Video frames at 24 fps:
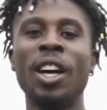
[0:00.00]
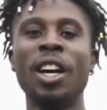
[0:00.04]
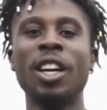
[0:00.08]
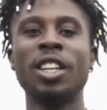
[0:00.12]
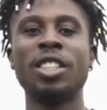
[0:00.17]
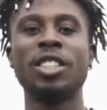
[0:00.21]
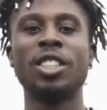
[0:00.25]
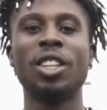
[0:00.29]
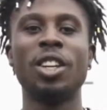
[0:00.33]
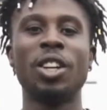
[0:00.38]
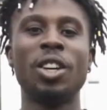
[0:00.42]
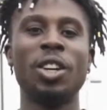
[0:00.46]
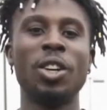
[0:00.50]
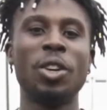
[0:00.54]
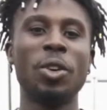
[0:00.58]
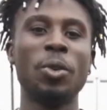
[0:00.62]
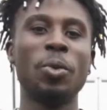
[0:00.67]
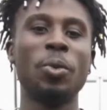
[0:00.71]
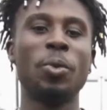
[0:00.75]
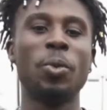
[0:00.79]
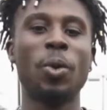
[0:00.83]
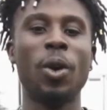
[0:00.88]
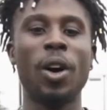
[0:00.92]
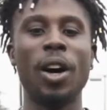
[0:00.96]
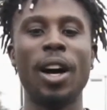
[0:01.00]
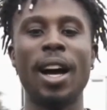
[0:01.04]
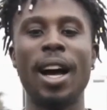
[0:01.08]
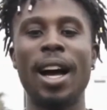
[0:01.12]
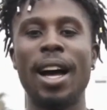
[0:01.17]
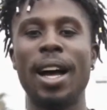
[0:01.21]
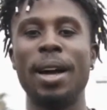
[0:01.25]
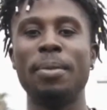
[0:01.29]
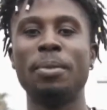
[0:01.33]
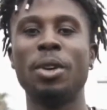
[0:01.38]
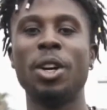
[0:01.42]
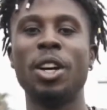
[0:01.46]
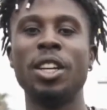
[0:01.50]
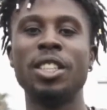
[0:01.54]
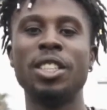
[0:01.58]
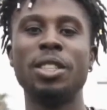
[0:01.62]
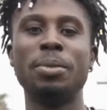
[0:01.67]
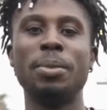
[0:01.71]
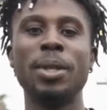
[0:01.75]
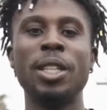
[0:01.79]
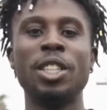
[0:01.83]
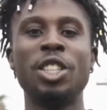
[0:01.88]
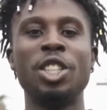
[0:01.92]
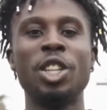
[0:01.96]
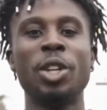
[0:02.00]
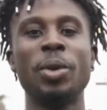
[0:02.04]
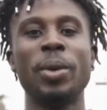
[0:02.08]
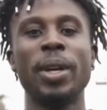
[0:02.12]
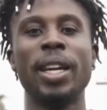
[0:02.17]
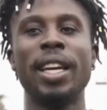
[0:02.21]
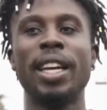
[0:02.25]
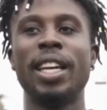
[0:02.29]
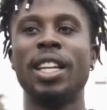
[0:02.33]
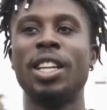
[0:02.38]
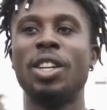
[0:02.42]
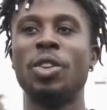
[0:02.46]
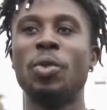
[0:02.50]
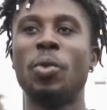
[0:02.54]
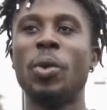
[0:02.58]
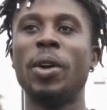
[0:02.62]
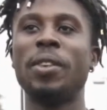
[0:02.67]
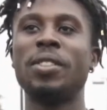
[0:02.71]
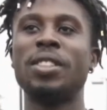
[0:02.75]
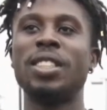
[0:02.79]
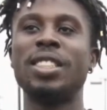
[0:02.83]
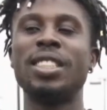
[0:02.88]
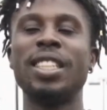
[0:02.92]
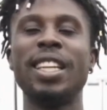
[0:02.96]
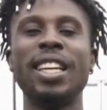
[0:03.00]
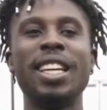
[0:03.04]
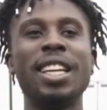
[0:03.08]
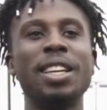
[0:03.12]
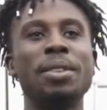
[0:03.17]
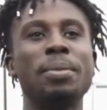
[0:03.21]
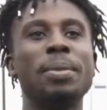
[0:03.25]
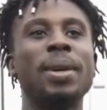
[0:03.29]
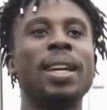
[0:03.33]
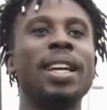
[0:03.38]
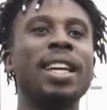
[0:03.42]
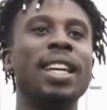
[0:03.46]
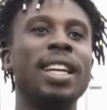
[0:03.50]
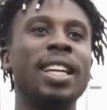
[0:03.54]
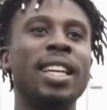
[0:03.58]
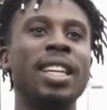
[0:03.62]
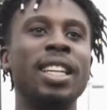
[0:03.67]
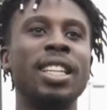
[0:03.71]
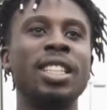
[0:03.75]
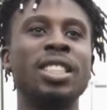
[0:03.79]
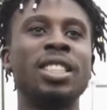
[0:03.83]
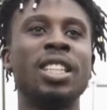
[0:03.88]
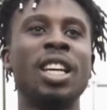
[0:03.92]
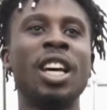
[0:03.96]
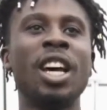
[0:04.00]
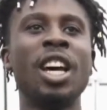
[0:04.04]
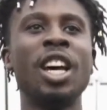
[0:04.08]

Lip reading: So what I'm going to be doing with the team is